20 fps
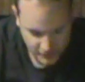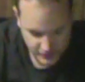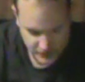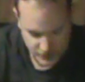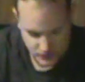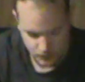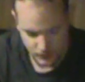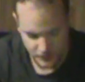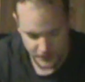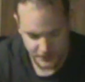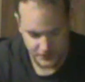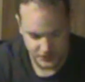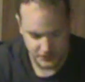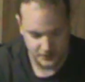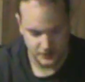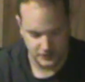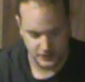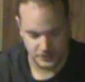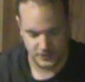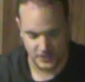This one is
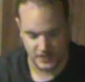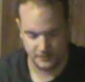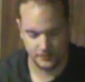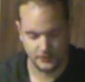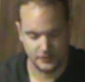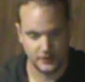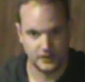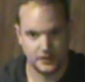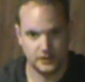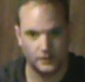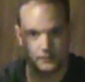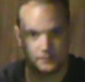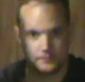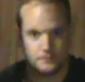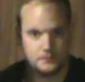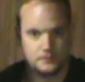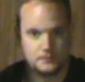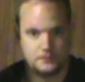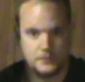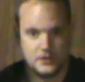the same thing.
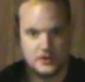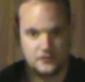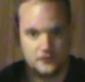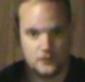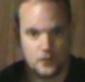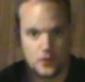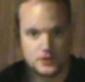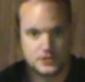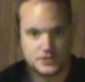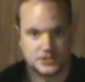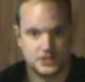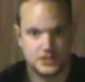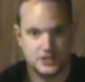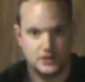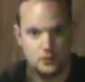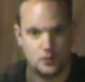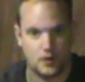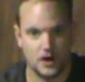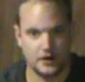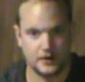
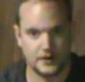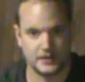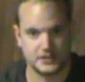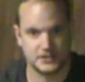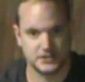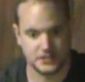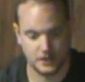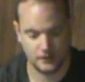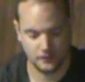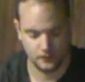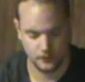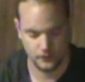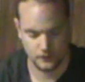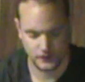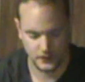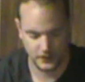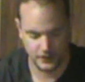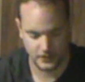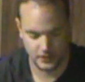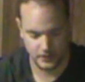P4C wired headset for
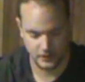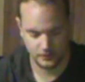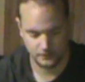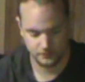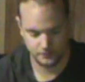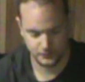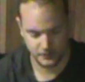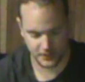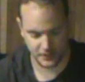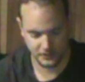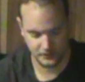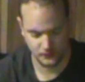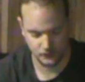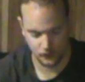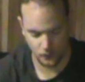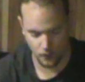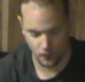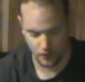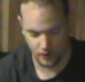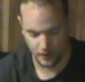the
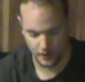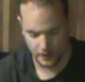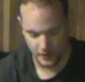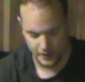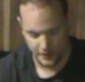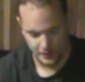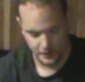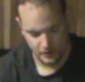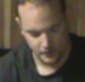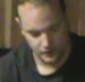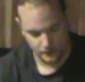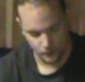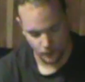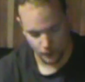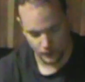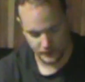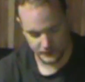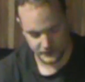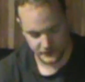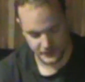PS4.
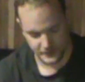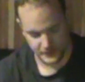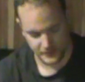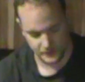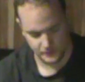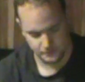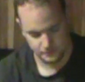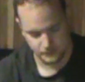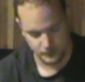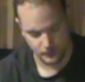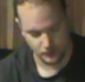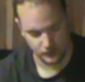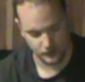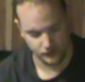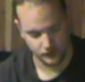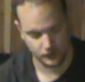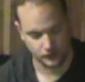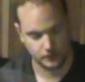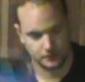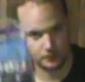Really
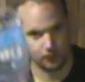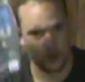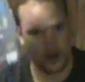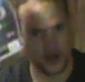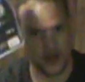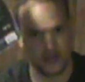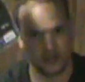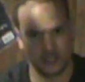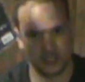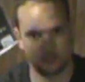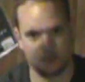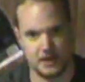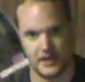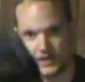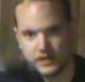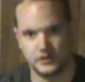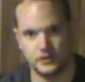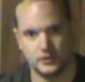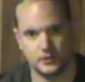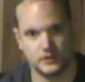beautiful. Brand
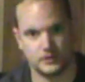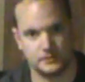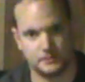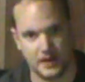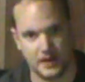spanking new in